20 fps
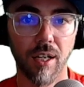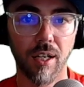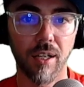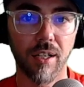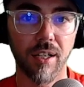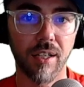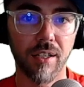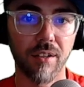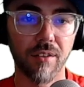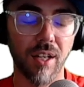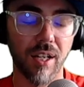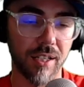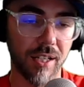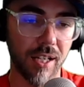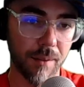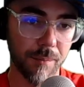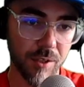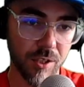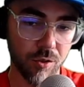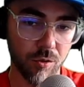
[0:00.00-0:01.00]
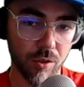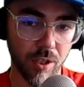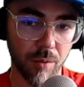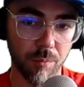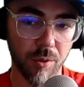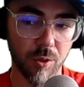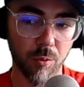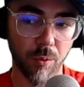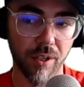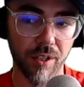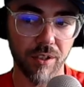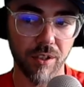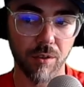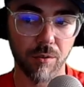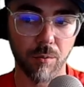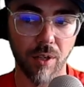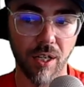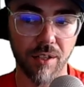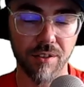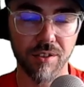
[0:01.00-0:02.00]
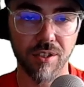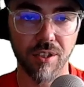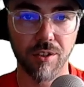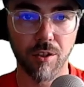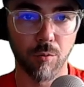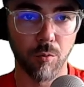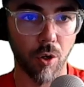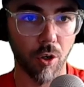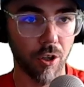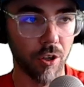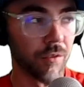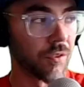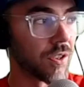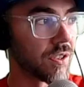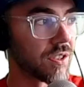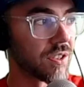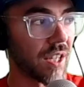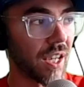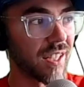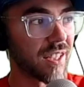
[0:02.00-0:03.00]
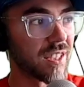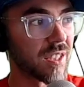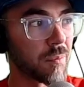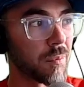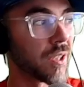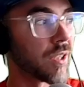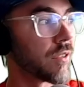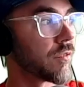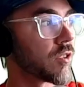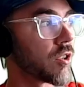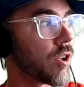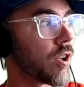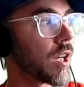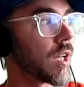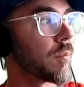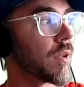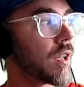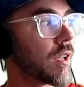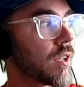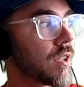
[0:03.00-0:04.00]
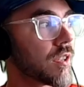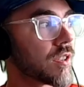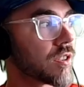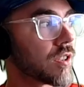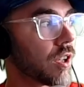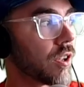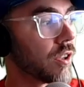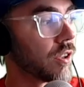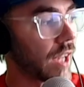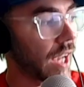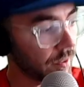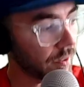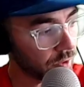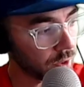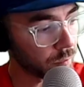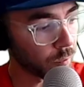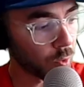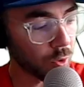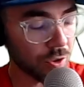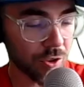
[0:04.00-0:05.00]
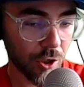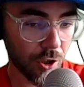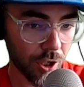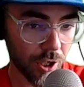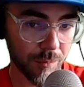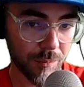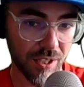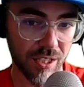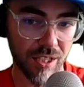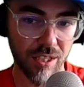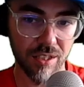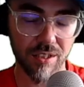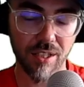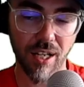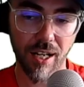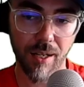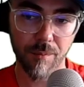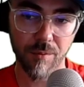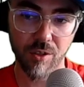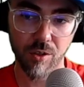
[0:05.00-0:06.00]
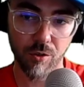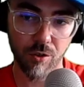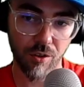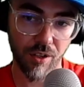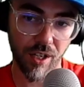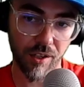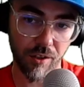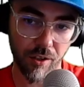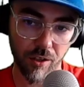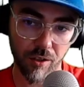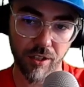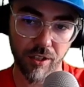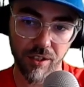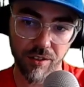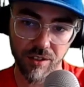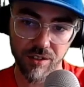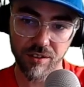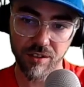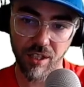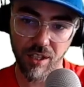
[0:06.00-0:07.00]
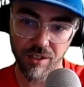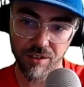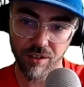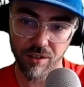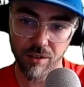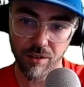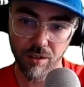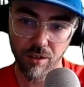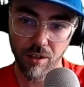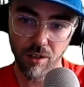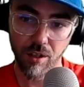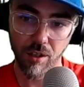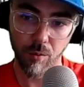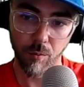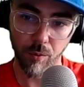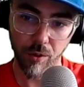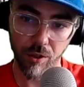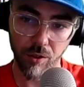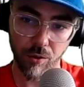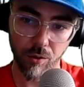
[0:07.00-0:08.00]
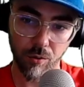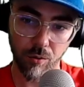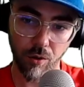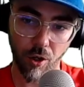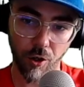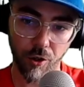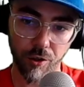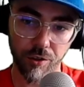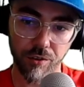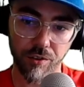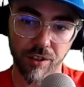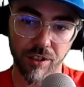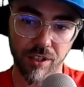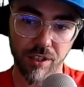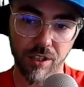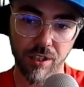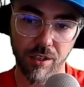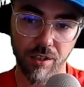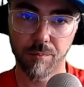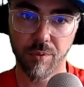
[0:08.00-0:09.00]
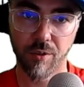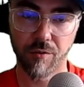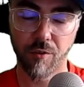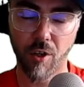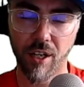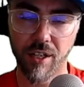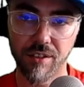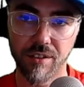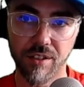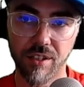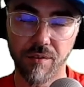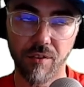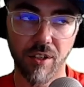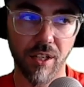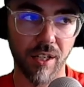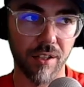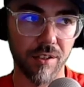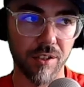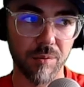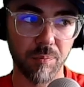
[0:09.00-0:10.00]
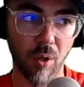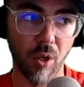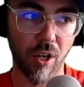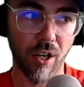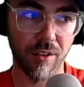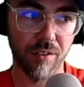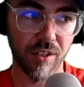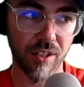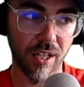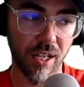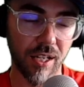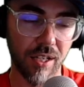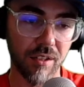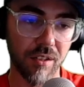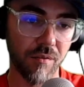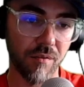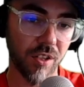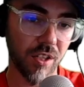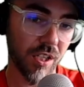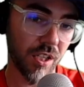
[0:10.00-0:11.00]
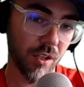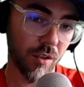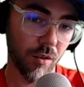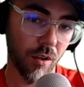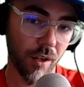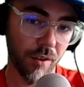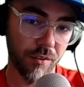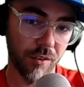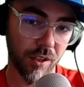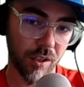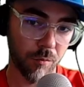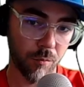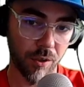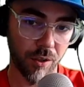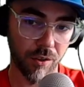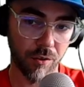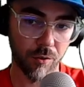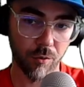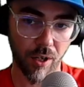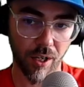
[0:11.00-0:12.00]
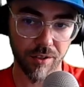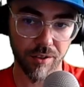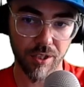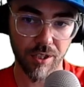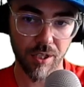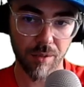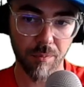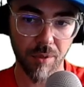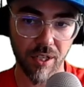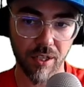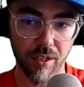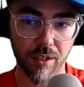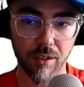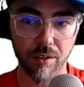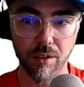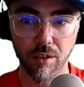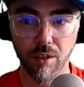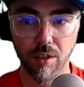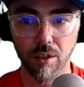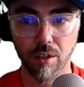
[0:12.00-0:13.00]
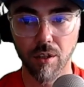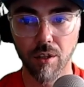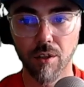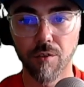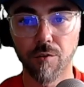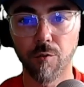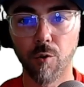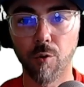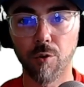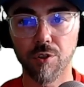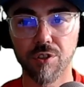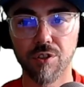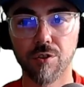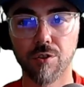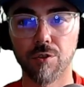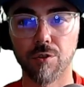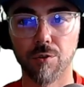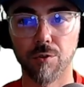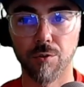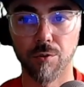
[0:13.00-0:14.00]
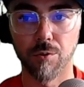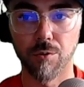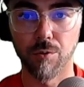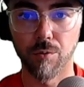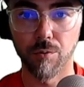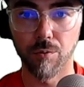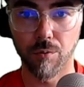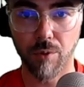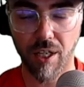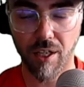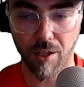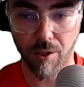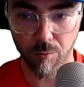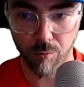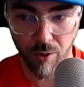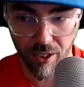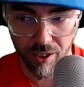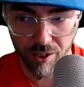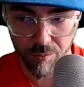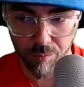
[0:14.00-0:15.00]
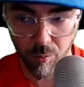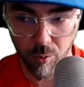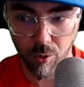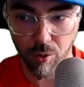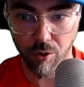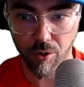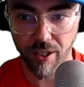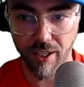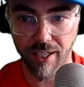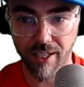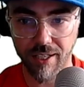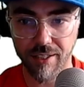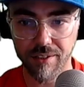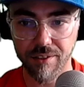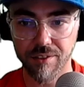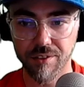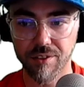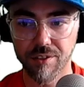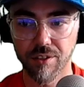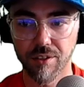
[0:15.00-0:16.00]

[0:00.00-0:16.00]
getting that chemistry between your rucks and your rovers takes a bit of time. So having more time in games to do that early in the season will only provide dividends by the end of the year, I think, with Grundy being forced to ruck more and